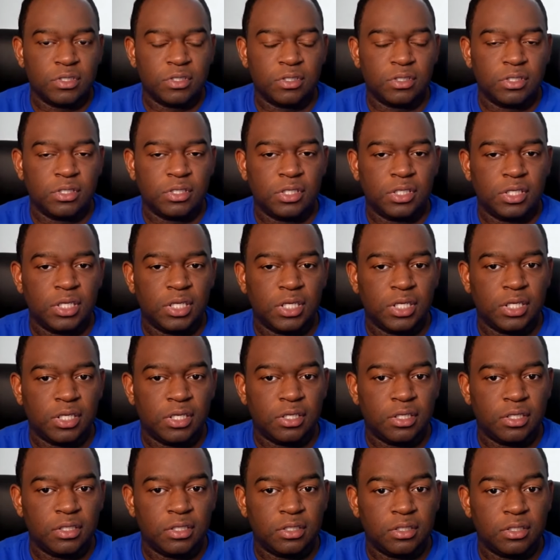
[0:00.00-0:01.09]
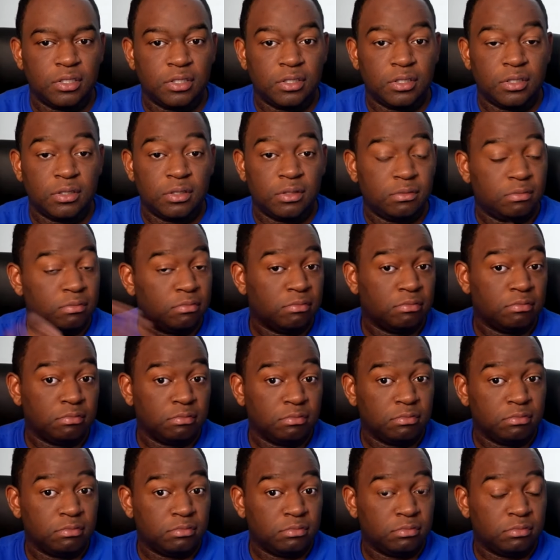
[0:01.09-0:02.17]

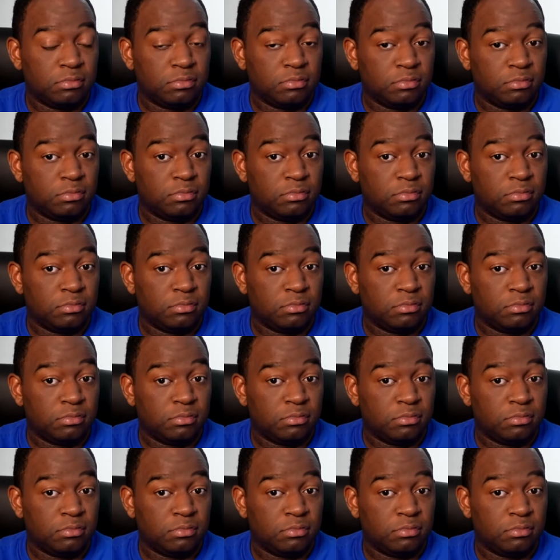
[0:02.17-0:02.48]
[no speech]